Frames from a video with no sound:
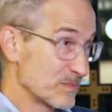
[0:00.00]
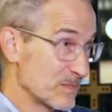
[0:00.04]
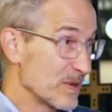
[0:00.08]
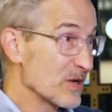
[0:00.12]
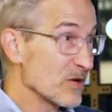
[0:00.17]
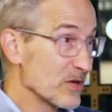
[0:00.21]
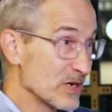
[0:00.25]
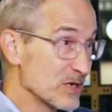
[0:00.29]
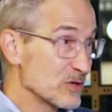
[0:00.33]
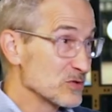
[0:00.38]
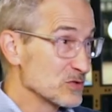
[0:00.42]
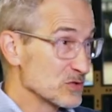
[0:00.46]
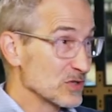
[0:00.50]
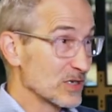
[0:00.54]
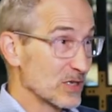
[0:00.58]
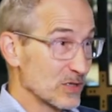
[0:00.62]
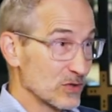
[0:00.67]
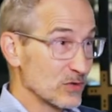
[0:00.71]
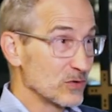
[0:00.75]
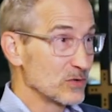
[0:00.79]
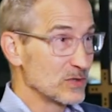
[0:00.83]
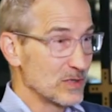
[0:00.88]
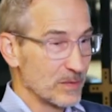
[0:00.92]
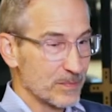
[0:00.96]
barriers
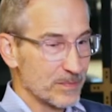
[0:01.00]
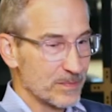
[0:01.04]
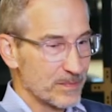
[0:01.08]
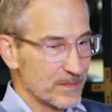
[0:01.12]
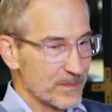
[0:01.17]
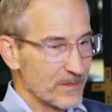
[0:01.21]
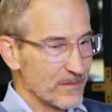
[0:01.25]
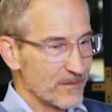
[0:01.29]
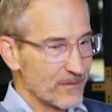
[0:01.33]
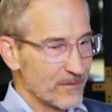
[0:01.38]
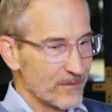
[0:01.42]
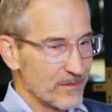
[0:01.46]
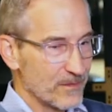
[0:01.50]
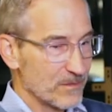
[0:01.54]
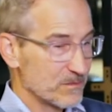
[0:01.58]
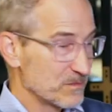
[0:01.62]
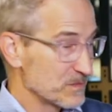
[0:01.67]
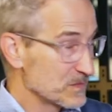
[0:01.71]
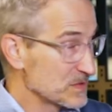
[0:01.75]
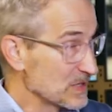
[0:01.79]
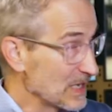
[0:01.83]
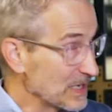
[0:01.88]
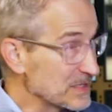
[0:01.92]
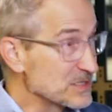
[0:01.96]
include that
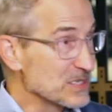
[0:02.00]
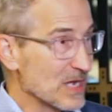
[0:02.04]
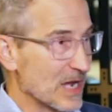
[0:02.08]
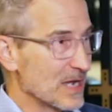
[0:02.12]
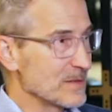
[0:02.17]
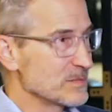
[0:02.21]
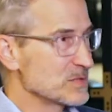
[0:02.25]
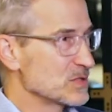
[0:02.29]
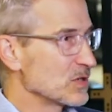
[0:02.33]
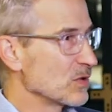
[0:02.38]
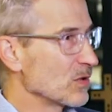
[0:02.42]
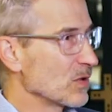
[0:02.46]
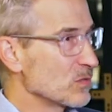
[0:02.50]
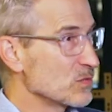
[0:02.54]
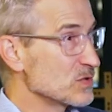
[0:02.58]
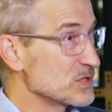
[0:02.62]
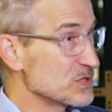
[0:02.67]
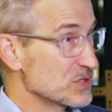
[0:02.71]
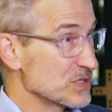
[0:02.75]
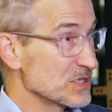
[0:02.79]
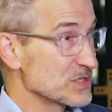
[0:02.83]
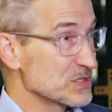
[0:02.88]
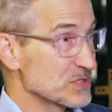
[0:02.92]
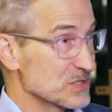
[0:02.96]
at times there are
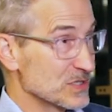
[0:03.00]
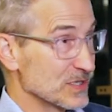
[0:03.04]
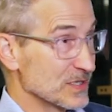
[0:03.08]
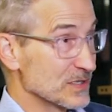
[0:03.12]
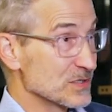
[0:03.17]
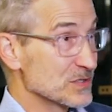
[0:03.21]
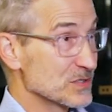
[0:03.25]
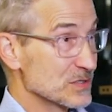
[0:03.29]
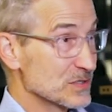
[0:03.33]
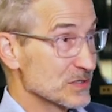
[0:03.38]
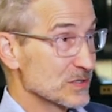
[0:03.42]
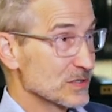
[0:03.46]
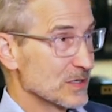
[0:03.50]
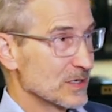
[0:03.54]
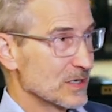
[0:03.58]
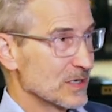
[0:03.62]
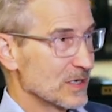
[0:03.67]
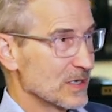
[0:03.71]
resistance